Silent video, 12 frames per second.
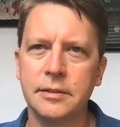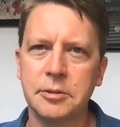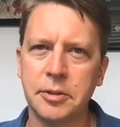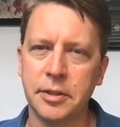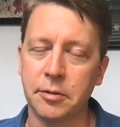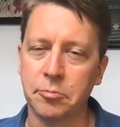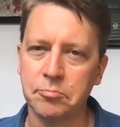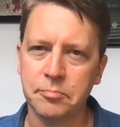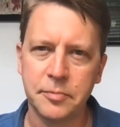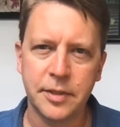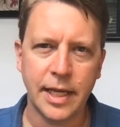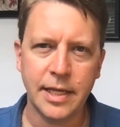
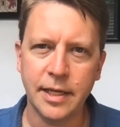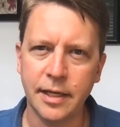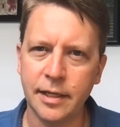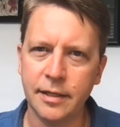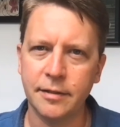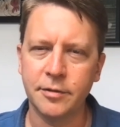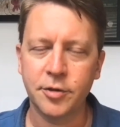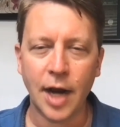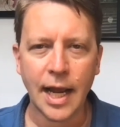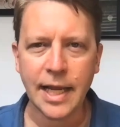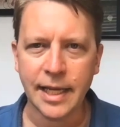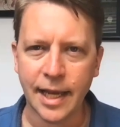
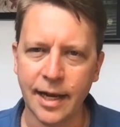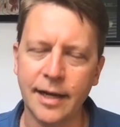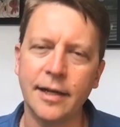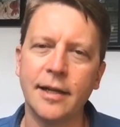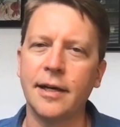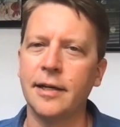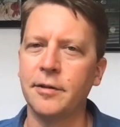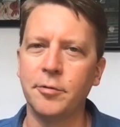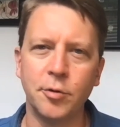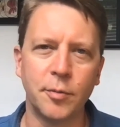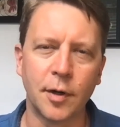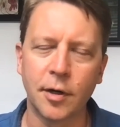try and get an
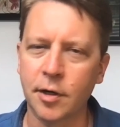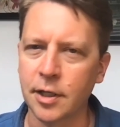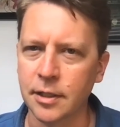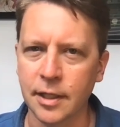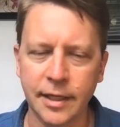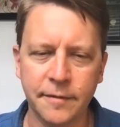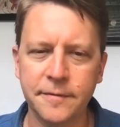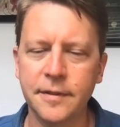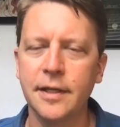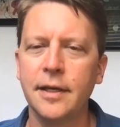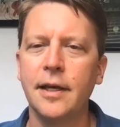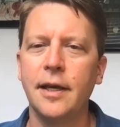Uber or a
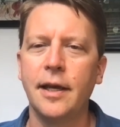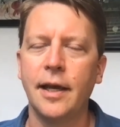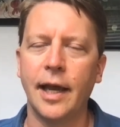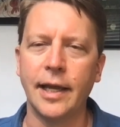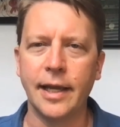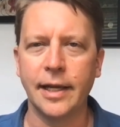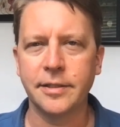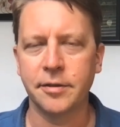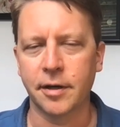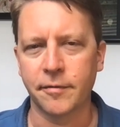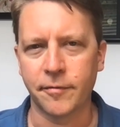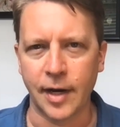Lyft and get to
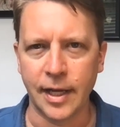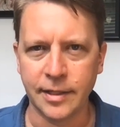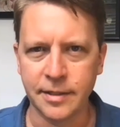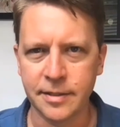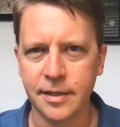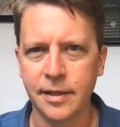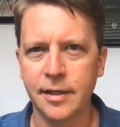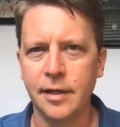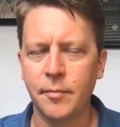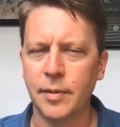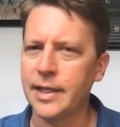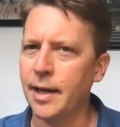our friends.
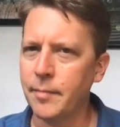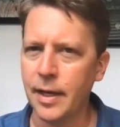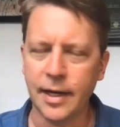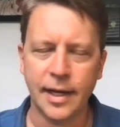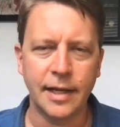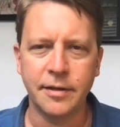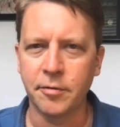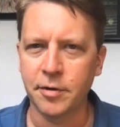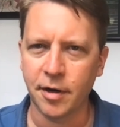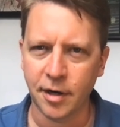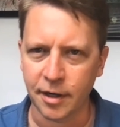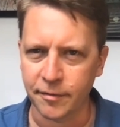But that meant I had no
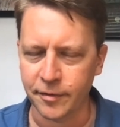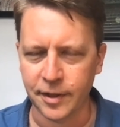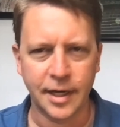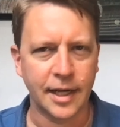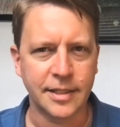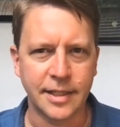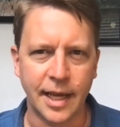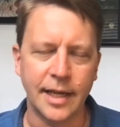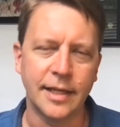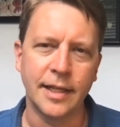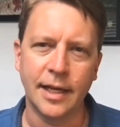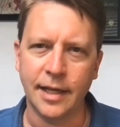car for the next day,
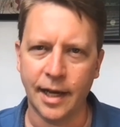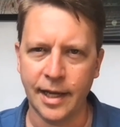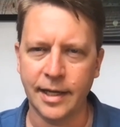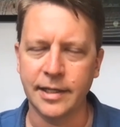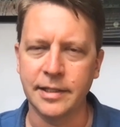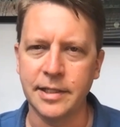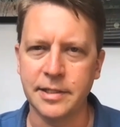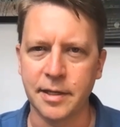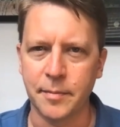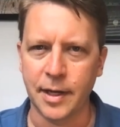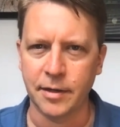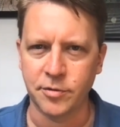and I had a decent
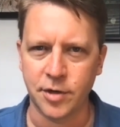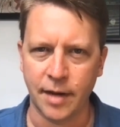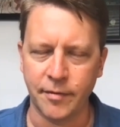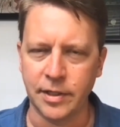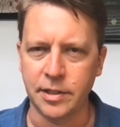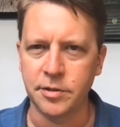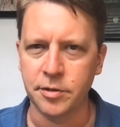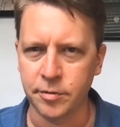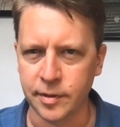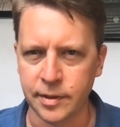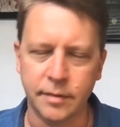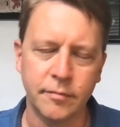amount of driving to
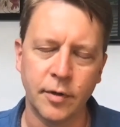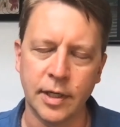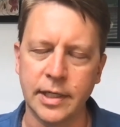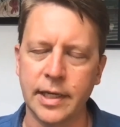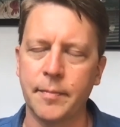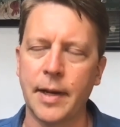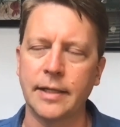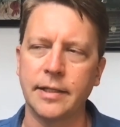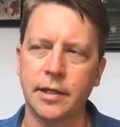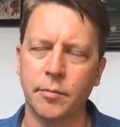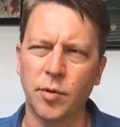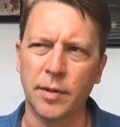do and wanted to get back to
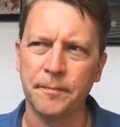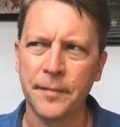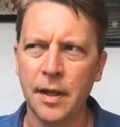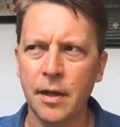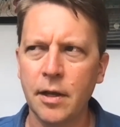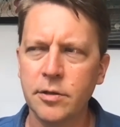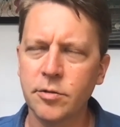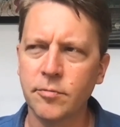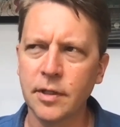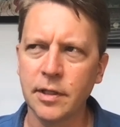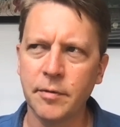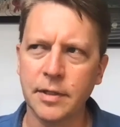the airport. So it
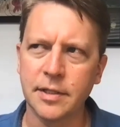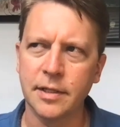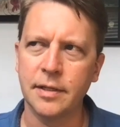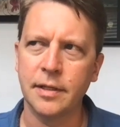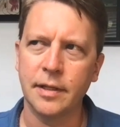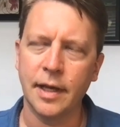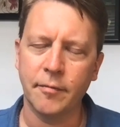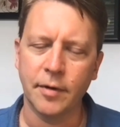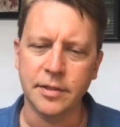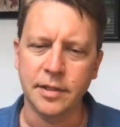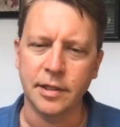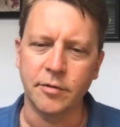really that
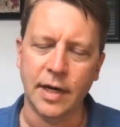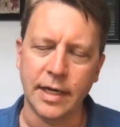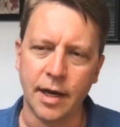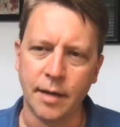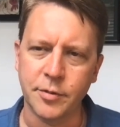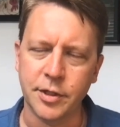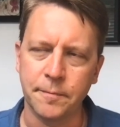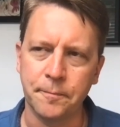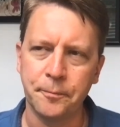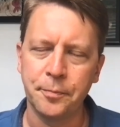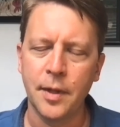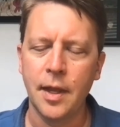wasn't a great
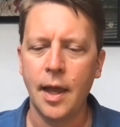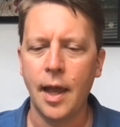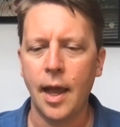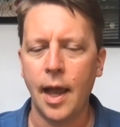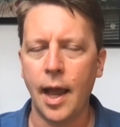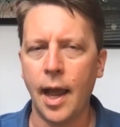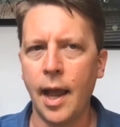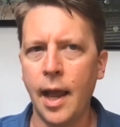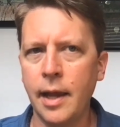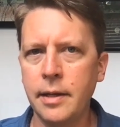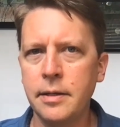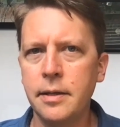option.
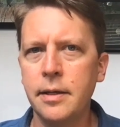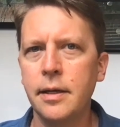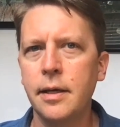And